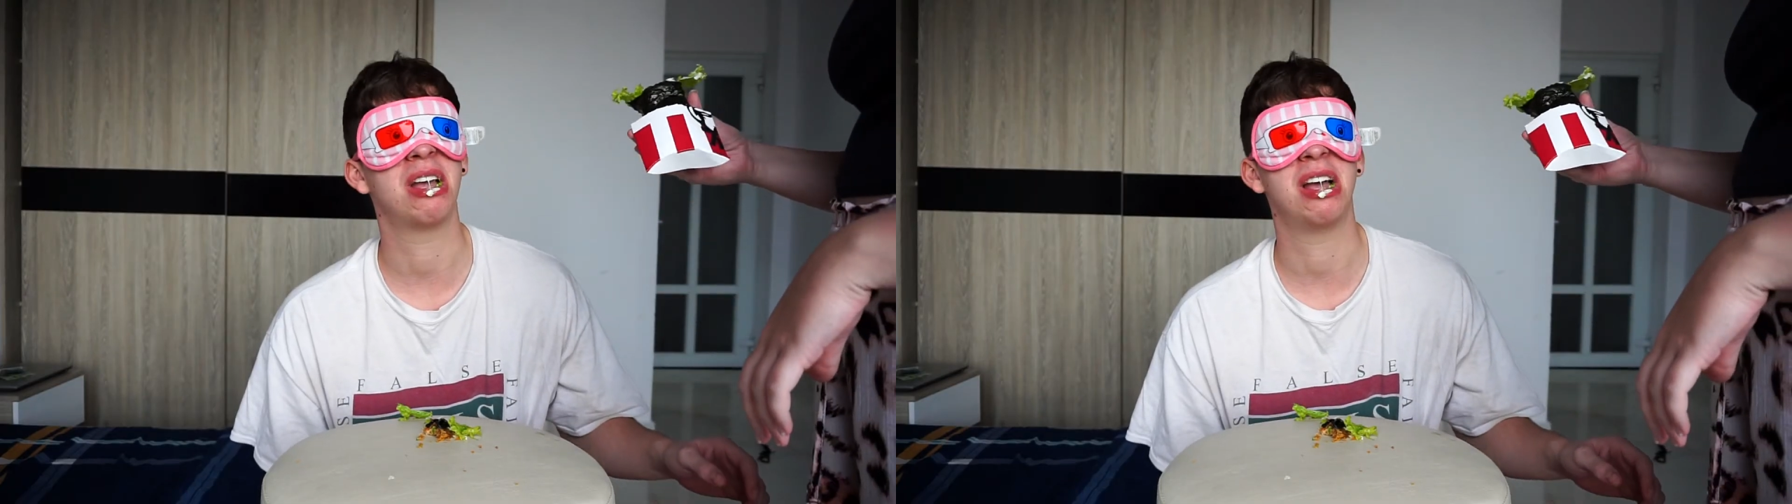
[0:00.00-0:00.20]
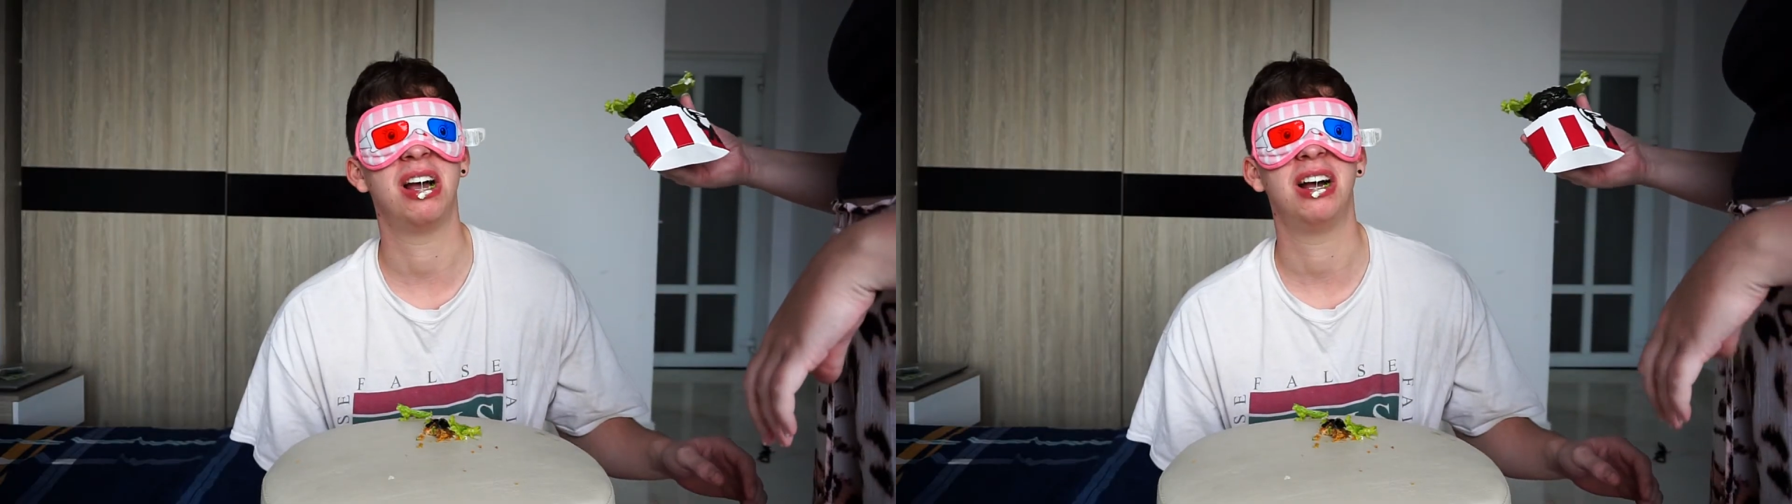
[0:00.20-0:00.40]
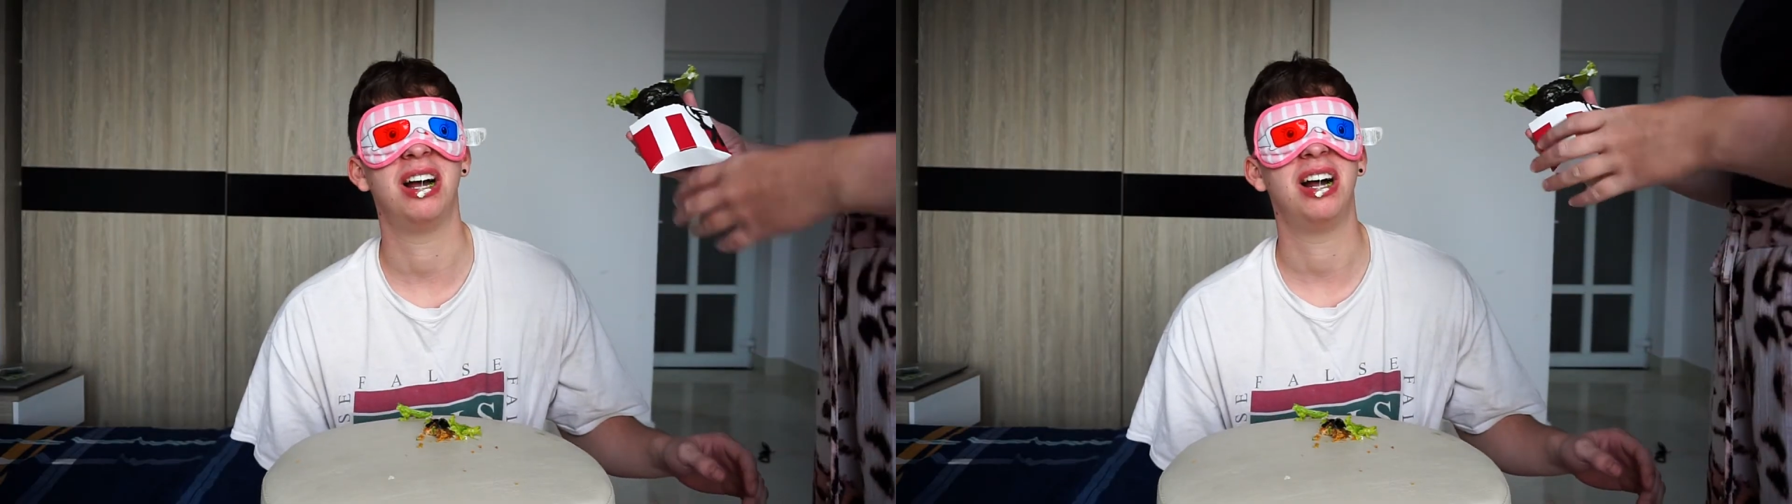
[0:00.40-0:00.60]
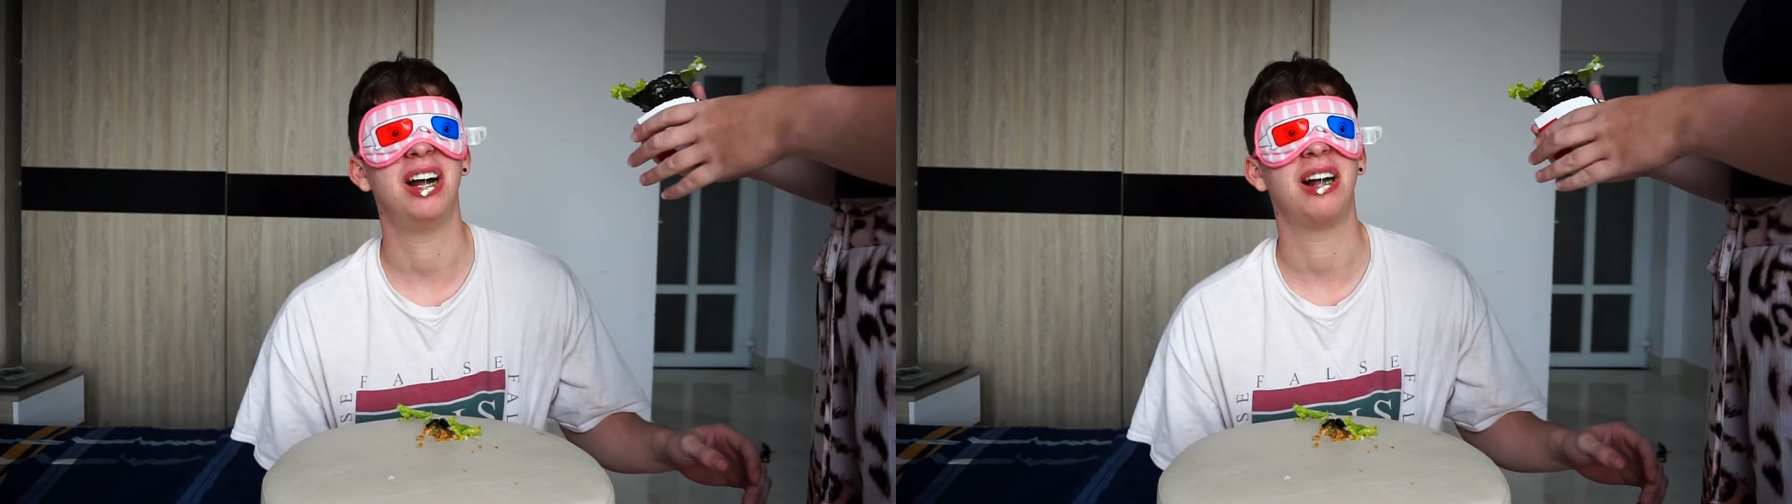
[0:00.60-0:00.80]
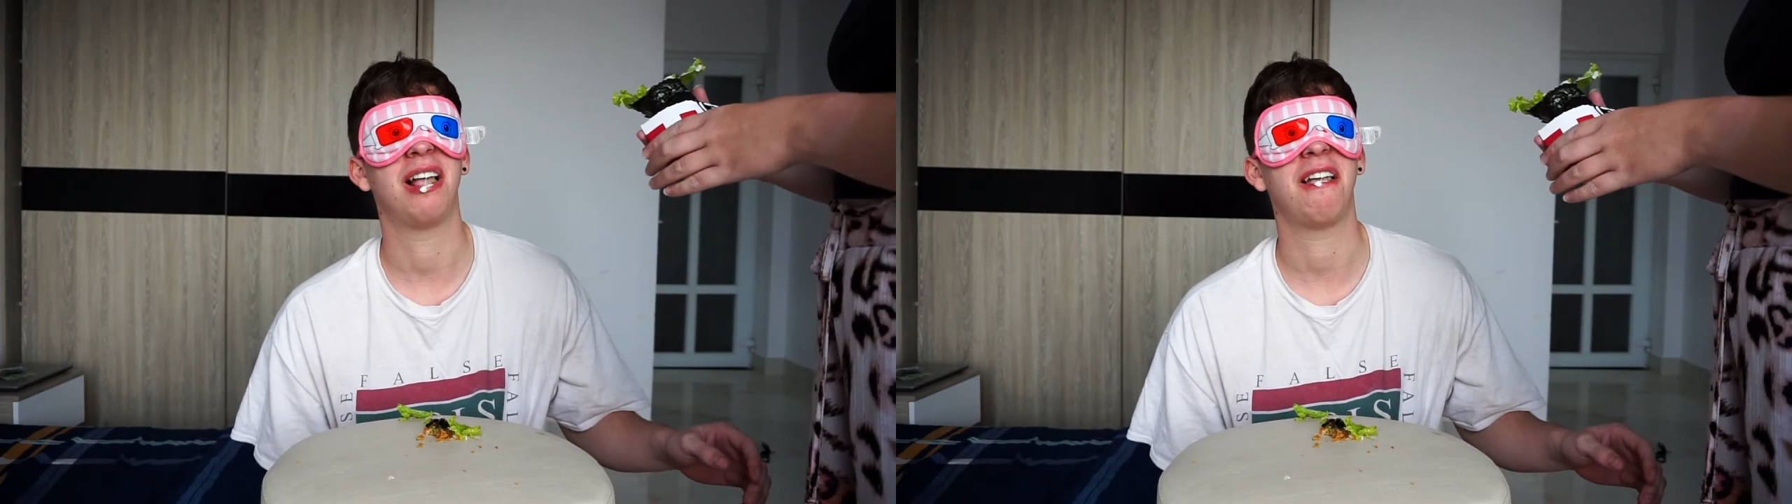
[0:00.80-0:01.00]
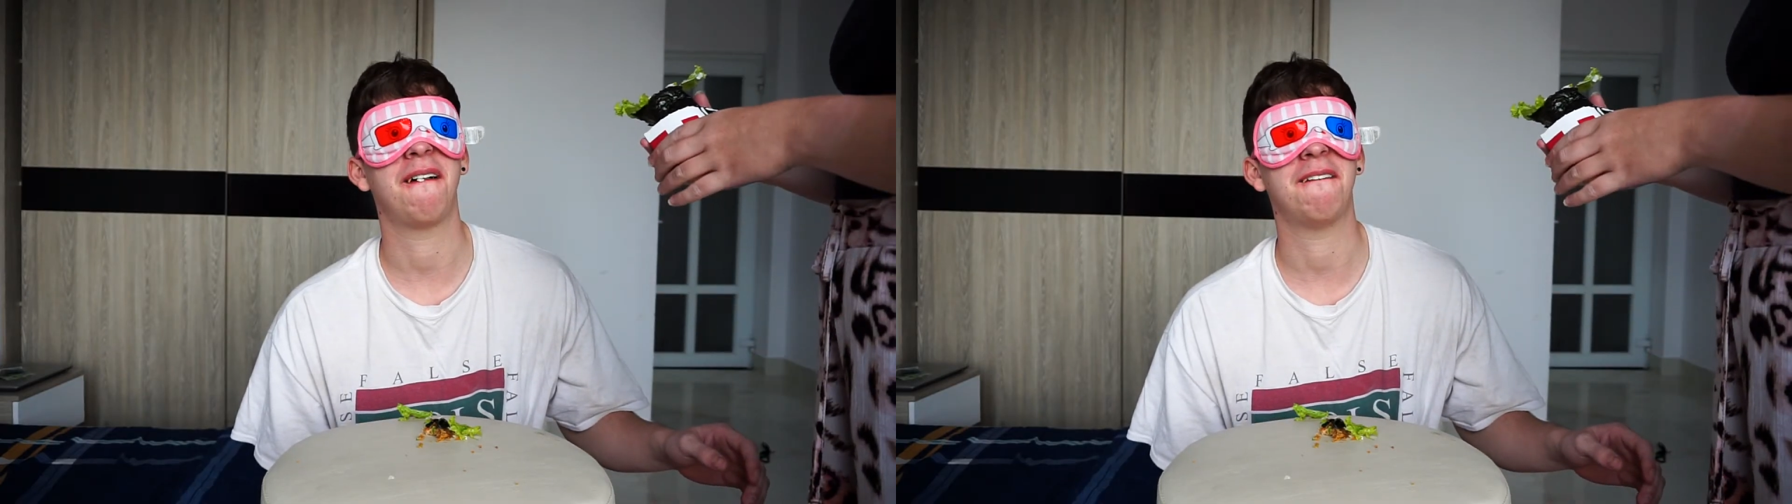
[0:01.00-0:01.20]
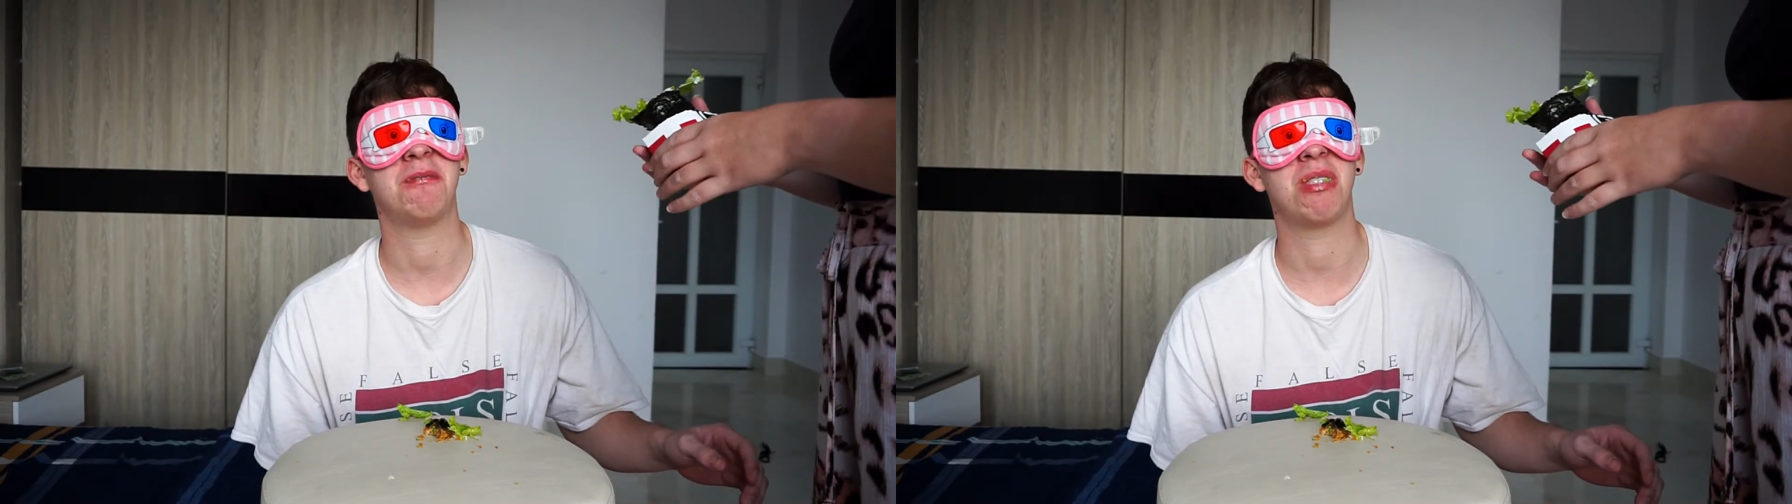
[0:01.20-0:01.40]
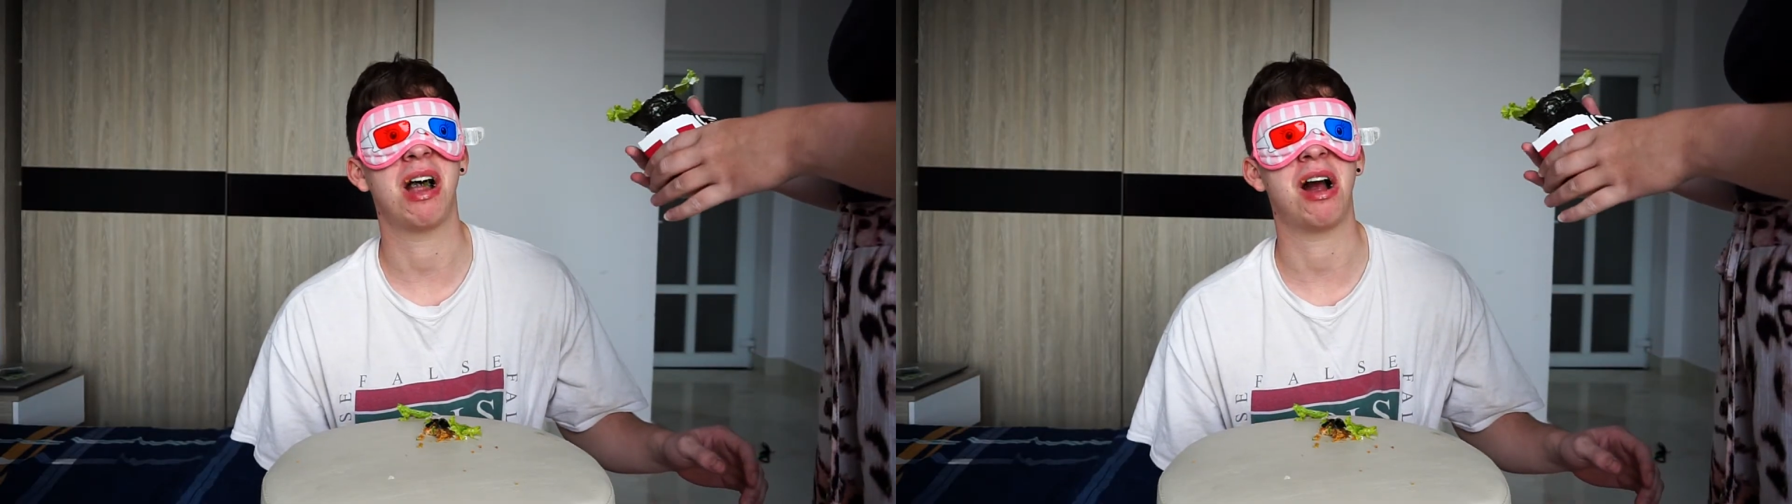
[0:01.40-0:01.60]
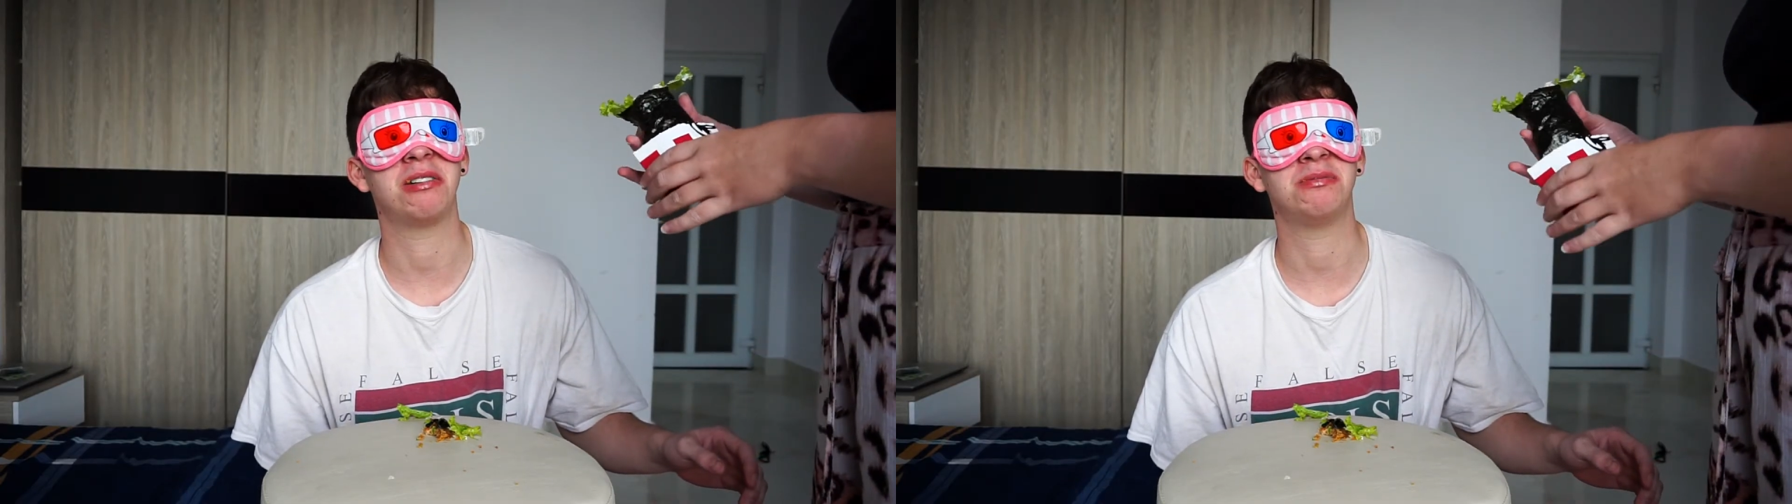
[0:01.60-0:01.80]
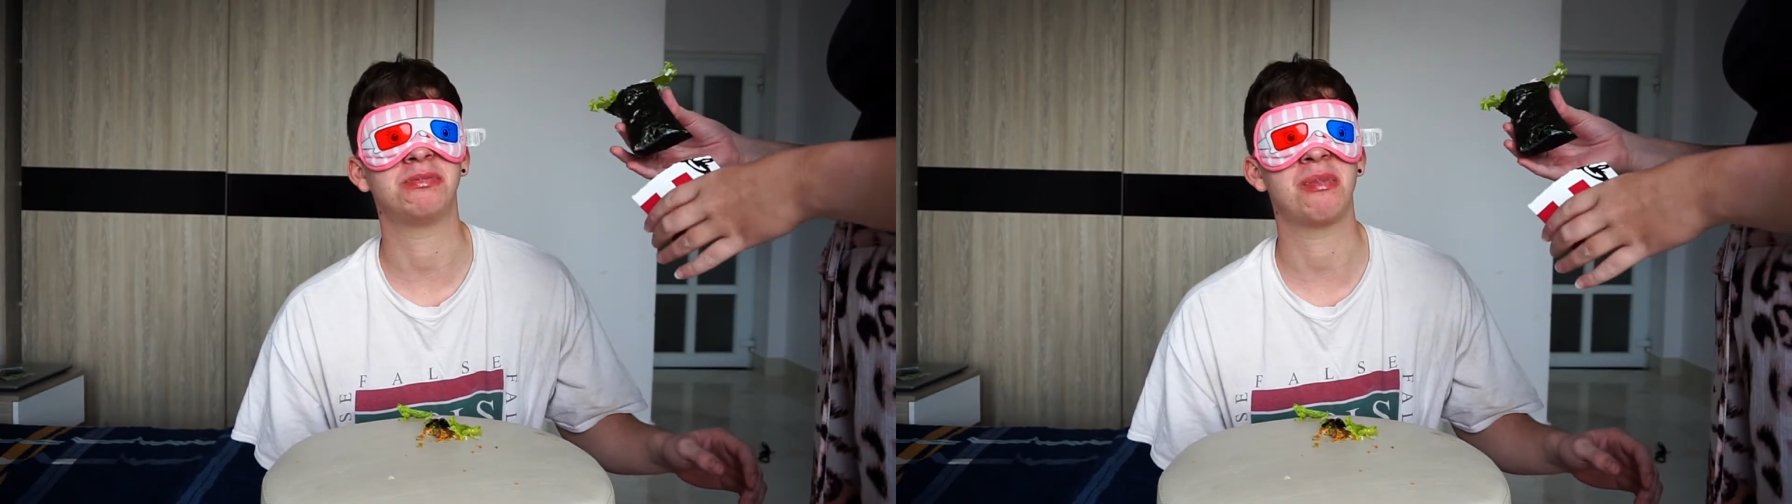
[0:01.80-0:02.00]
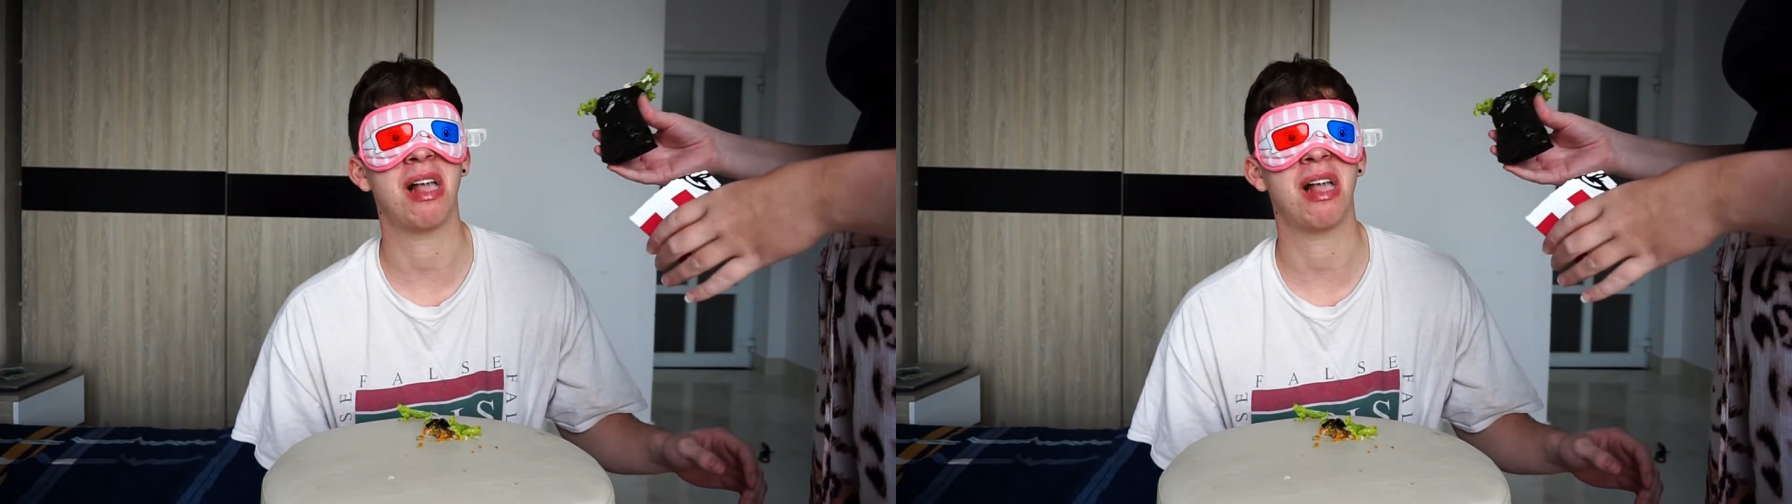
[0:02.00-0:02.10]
KFC. Take your mask off.